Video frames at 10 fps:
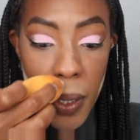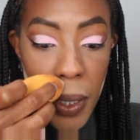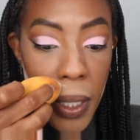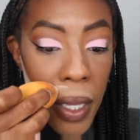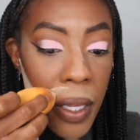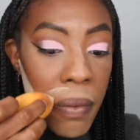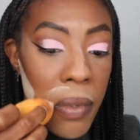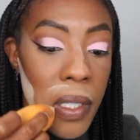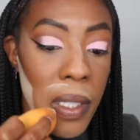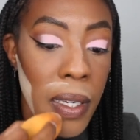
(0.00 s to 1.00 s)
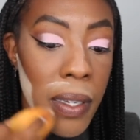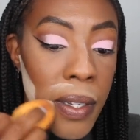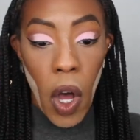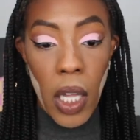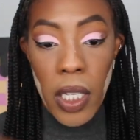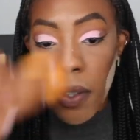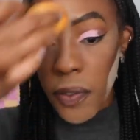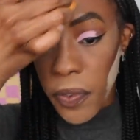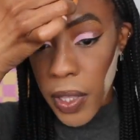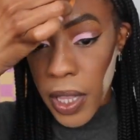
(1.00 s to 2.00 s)
to cut in between. All
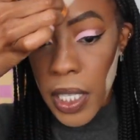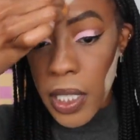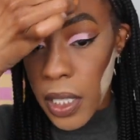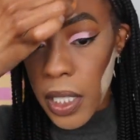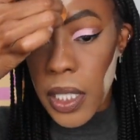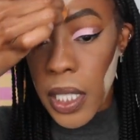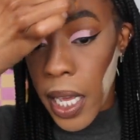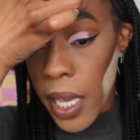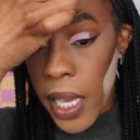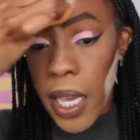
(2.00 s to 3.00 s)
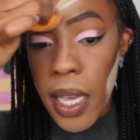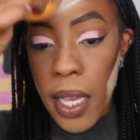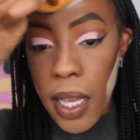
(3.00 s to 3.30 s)
of this to say